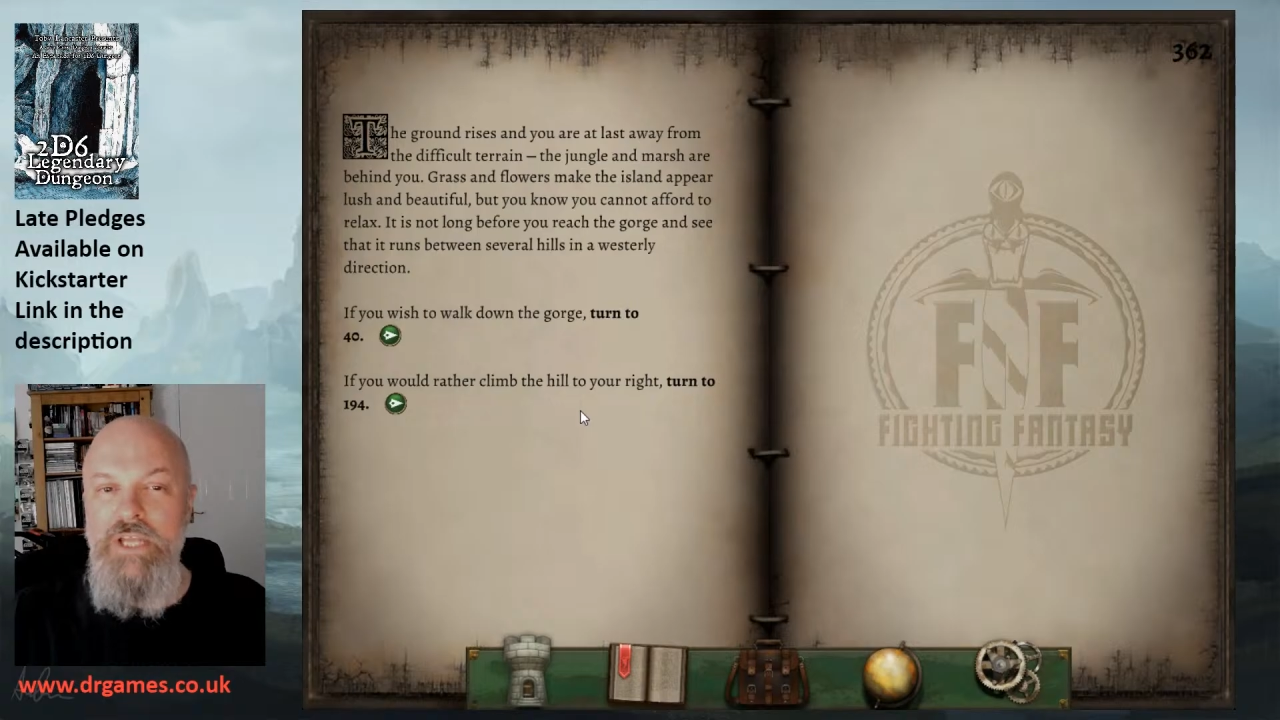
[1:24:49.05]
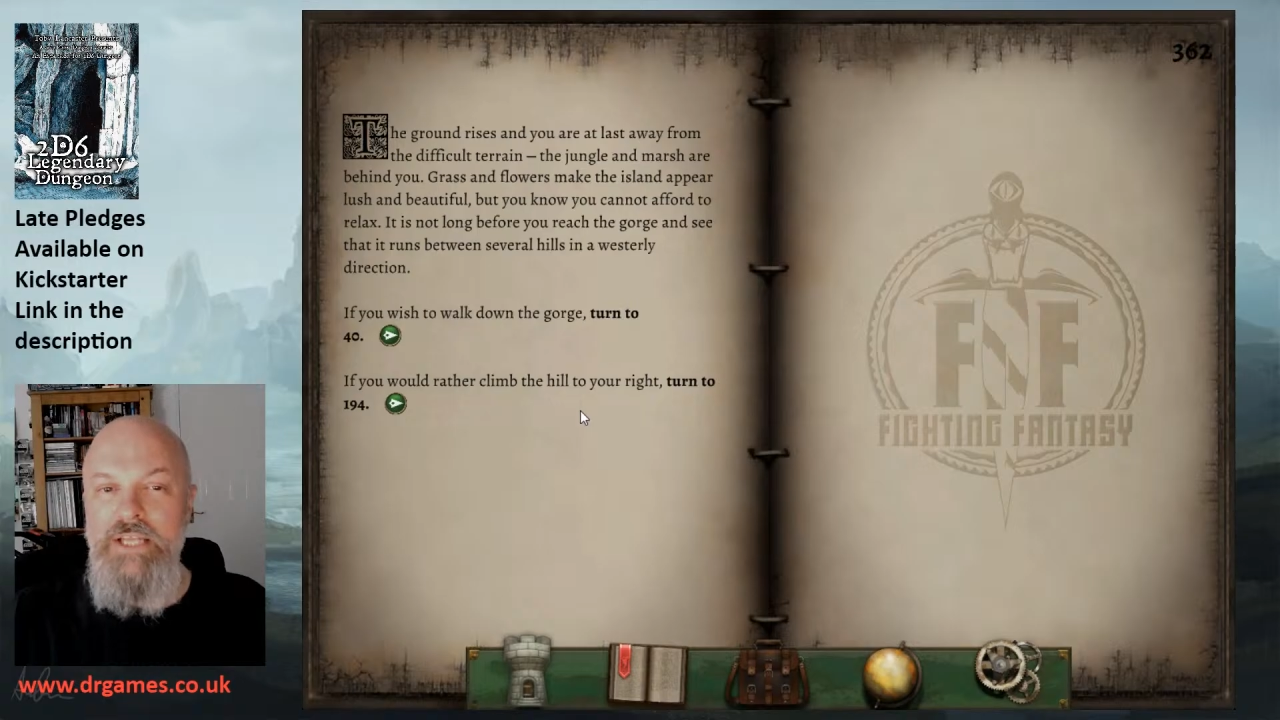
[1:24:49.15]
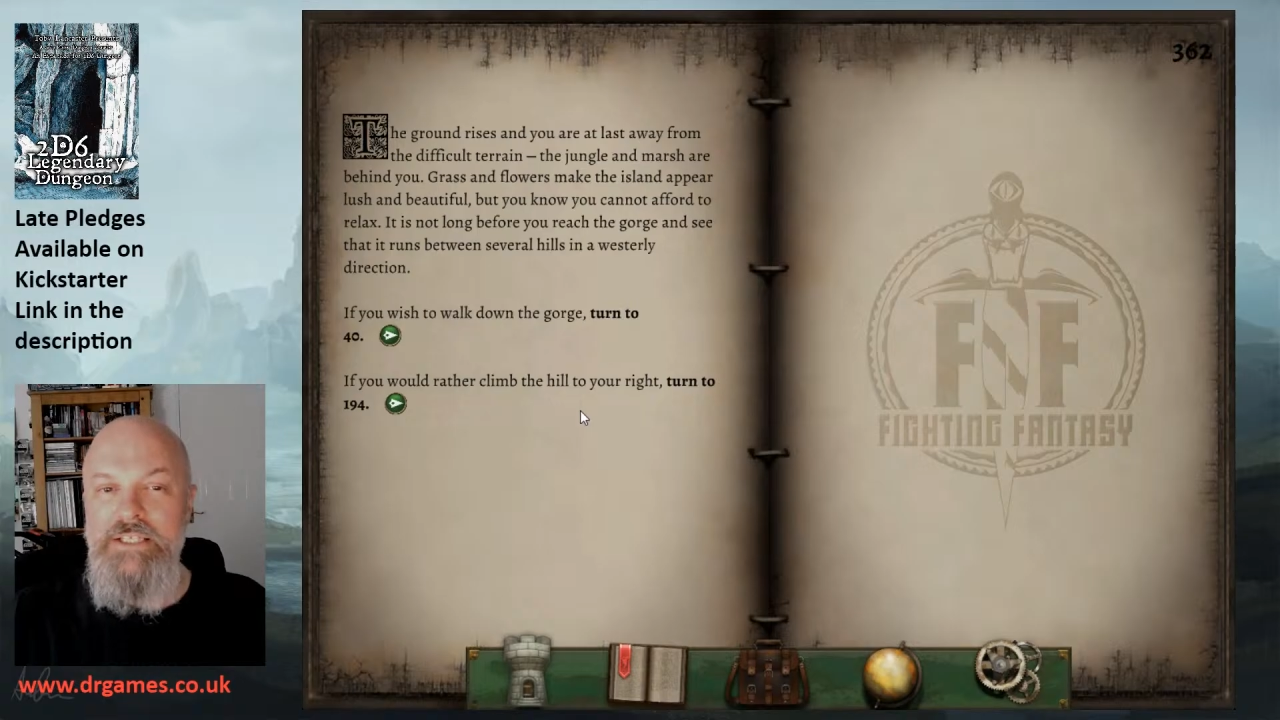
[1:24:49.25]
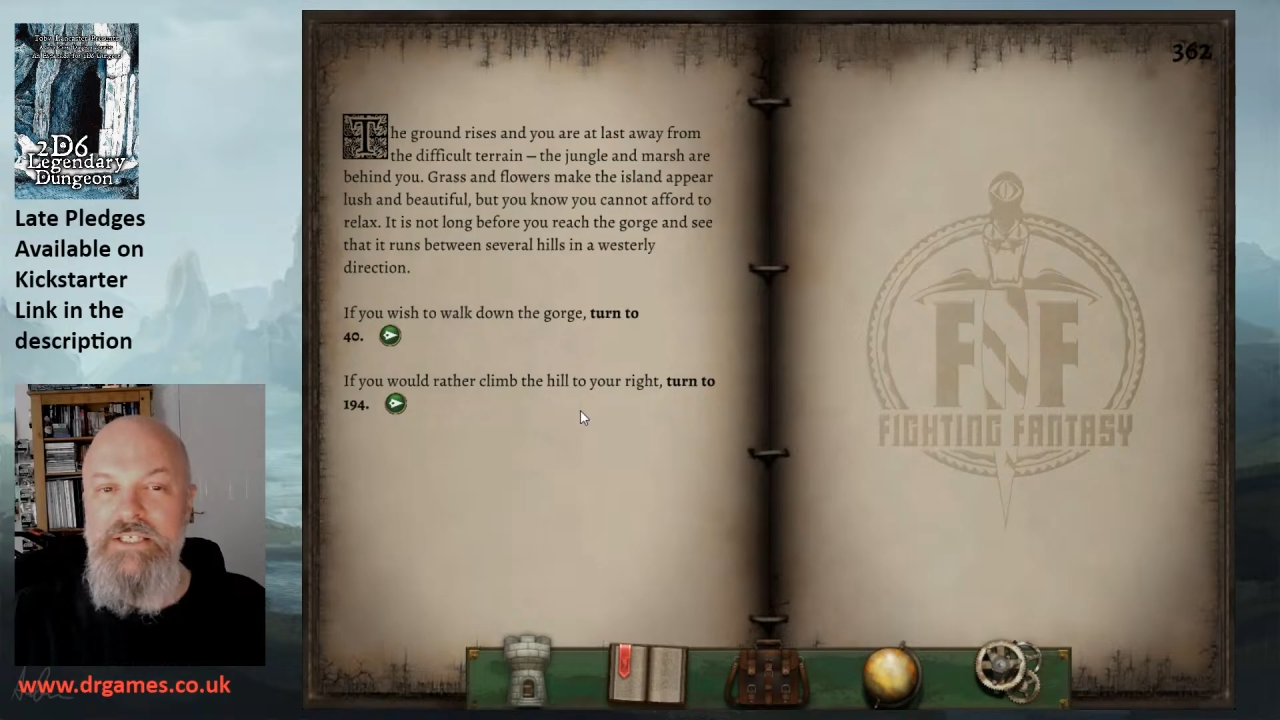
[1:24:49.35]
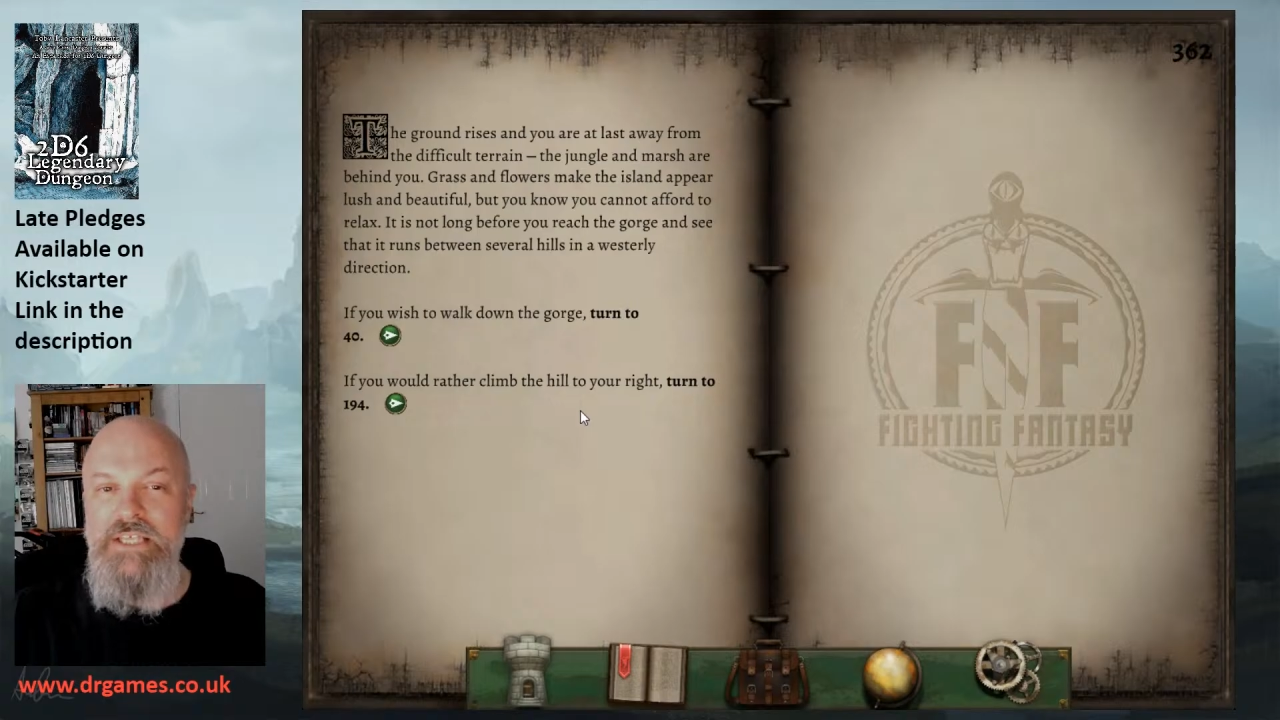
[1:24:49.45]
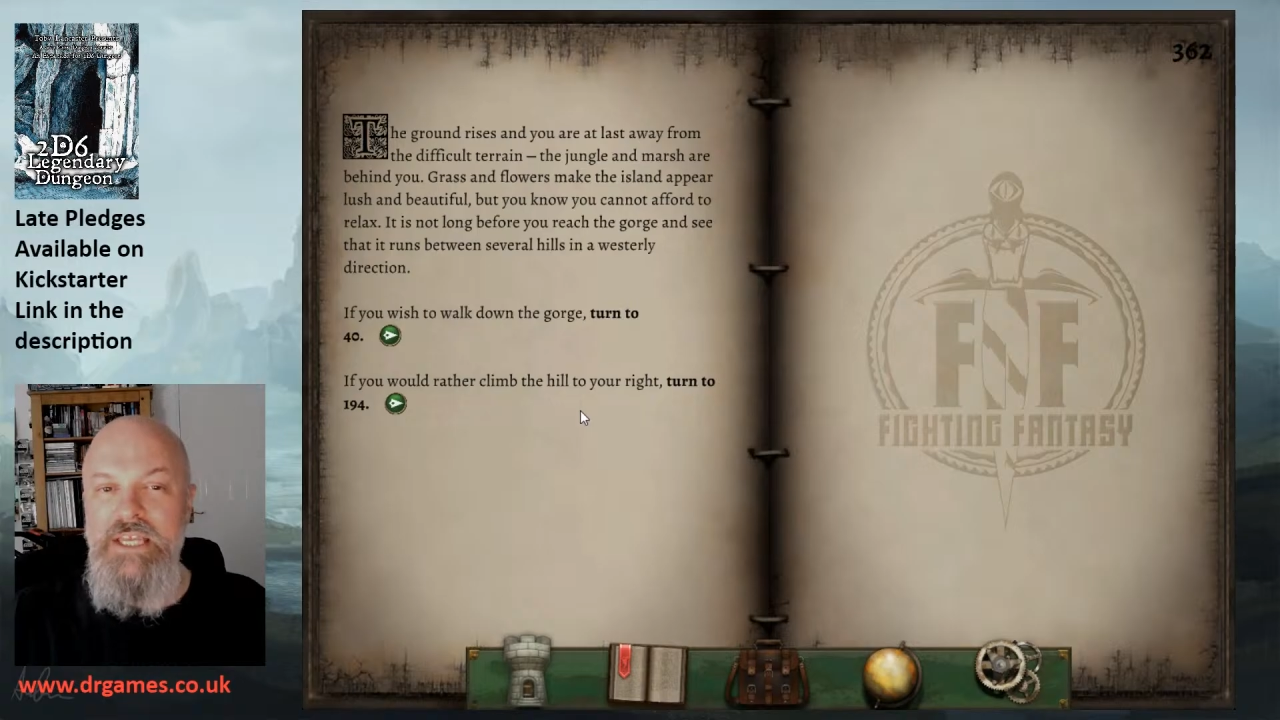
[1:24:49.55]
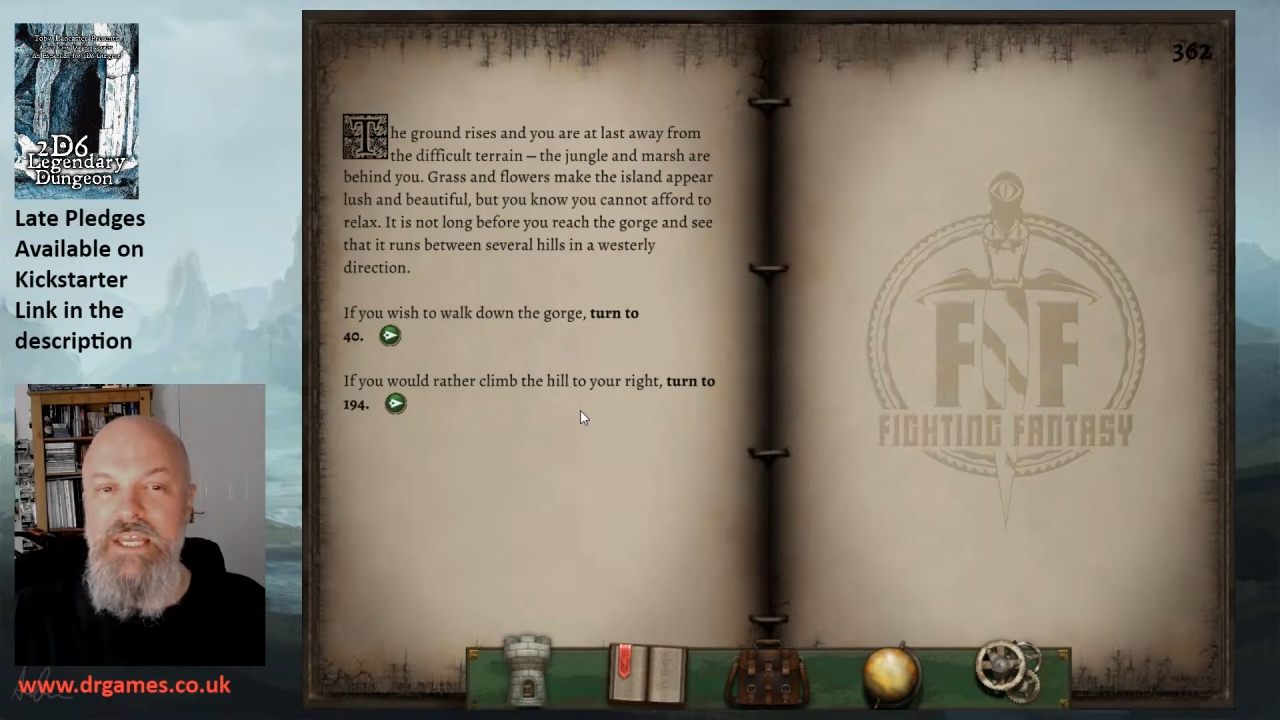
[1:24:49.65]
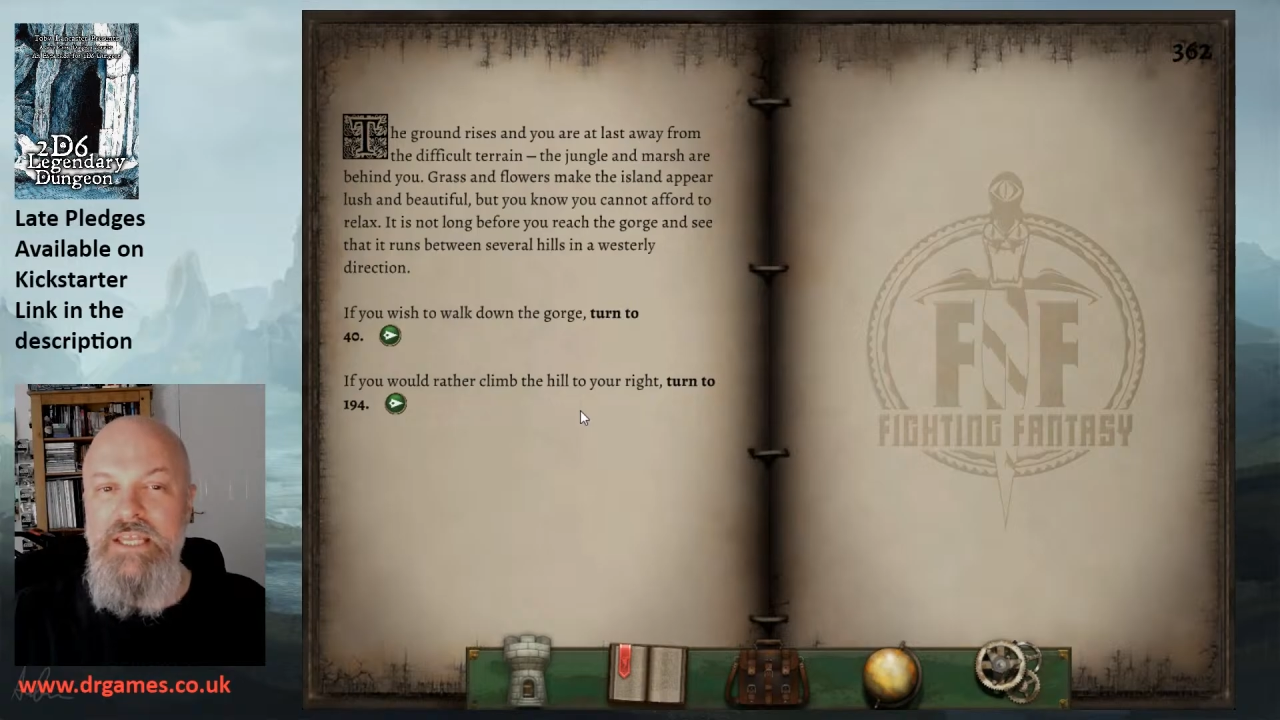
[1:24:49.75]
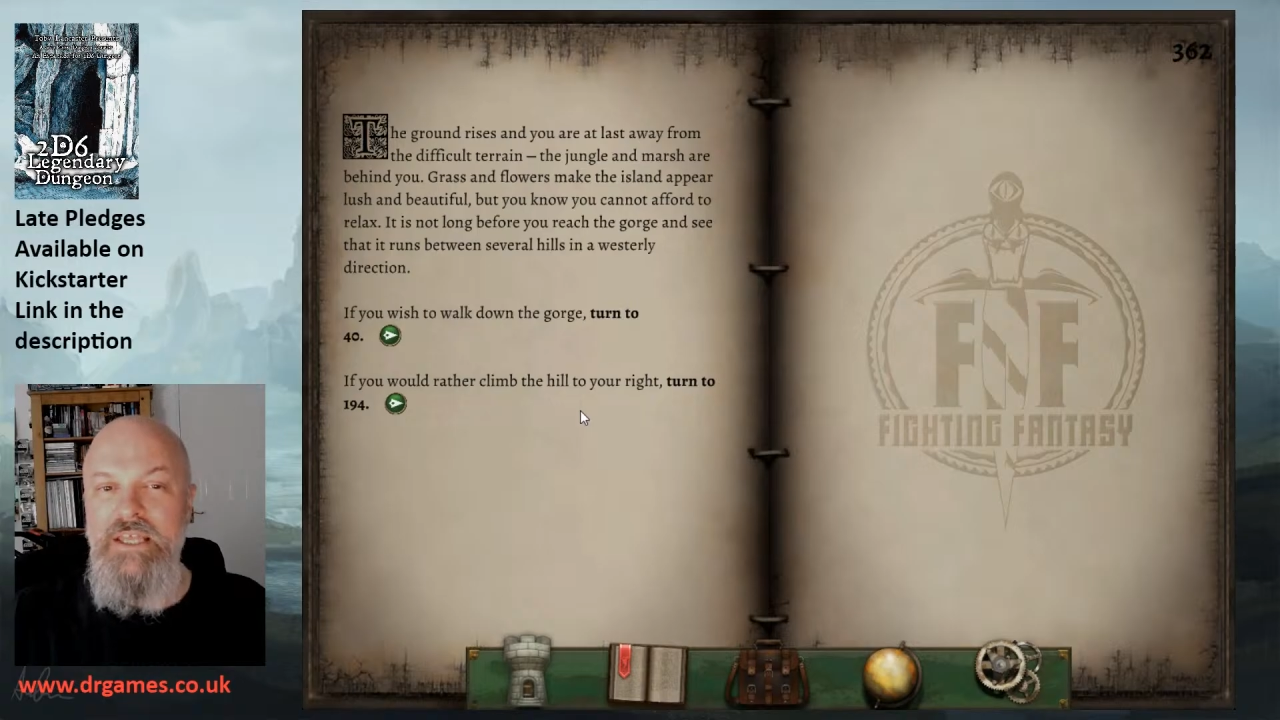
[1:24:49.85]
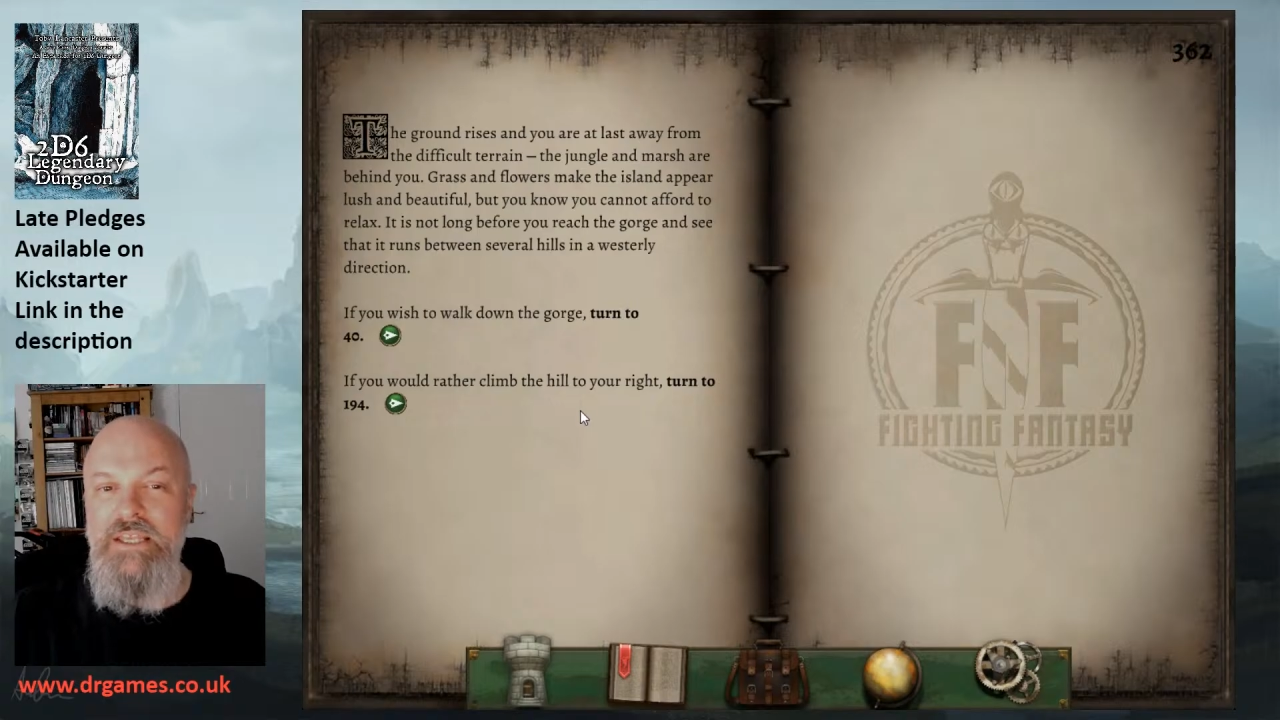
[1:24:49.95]
and
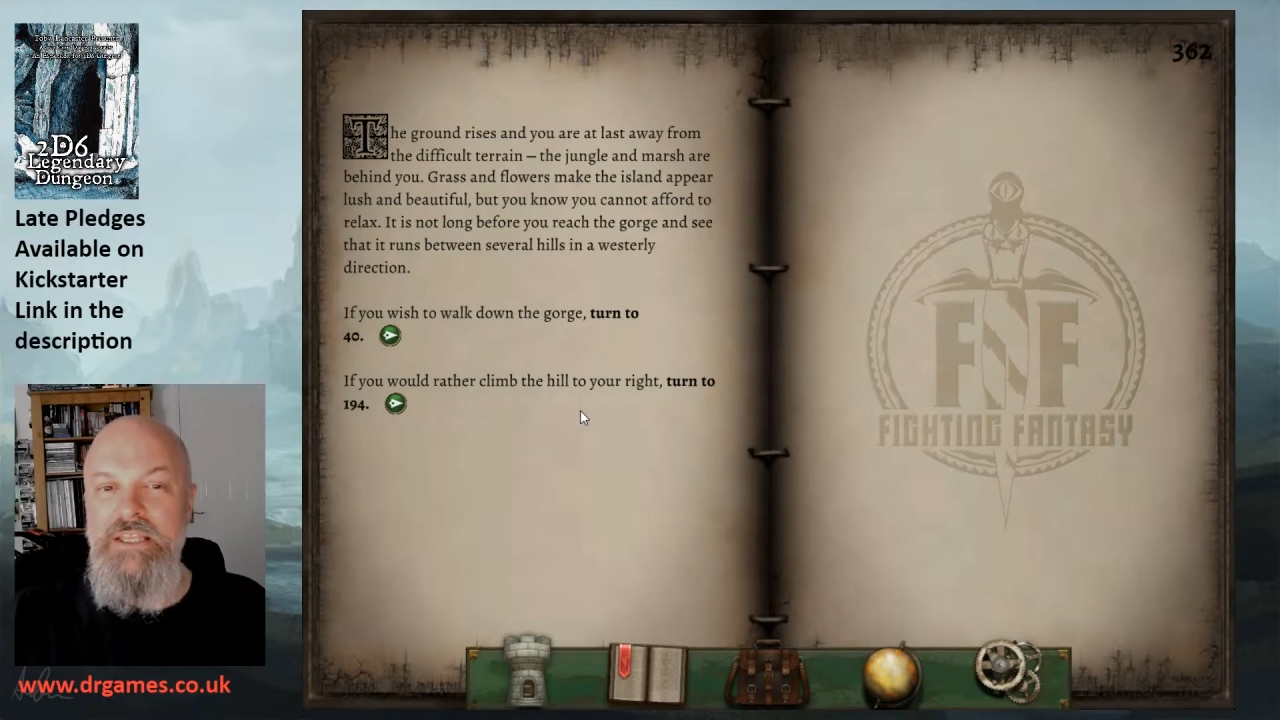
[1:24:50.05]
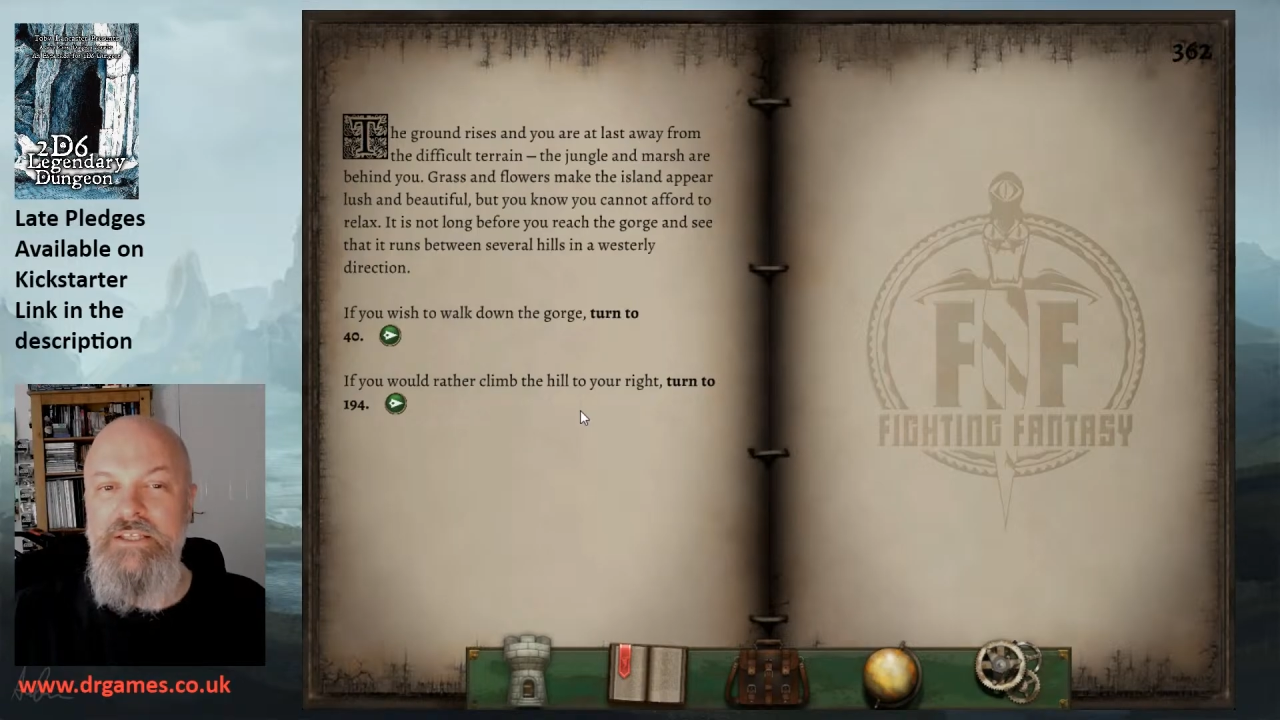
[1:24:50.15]
see that